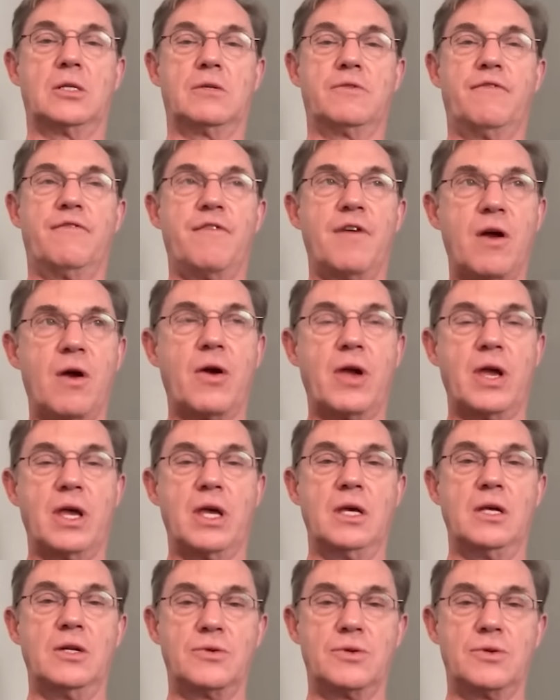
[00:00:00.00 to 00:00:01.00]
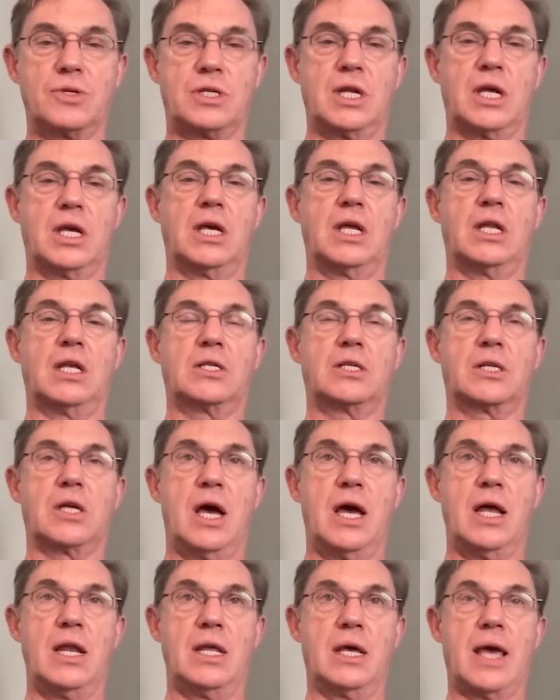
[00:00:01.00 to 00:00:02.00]
It's very interesting and
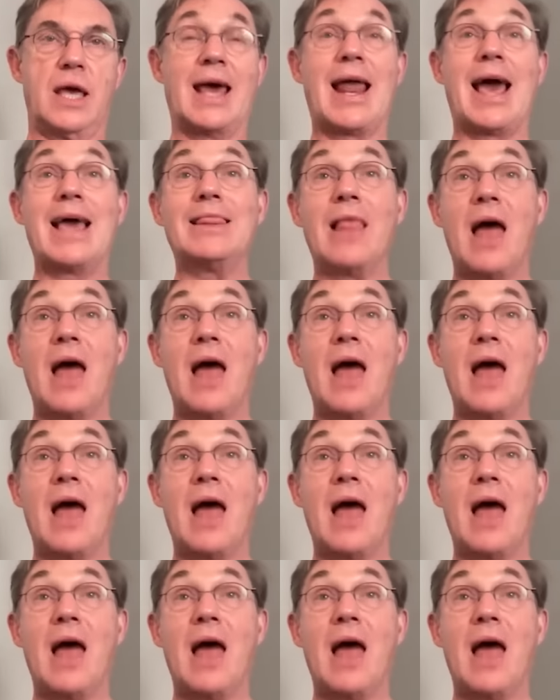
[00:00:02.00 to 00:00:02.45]
exciting. And I